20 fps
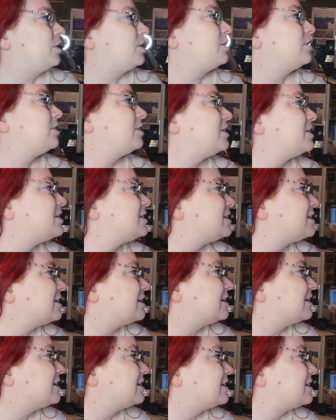according to this,
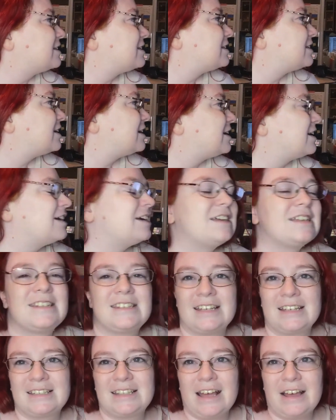is
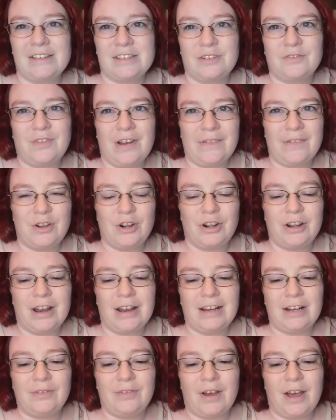
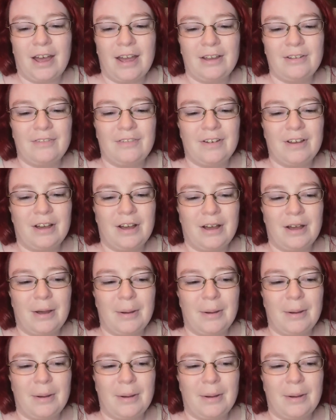6,595.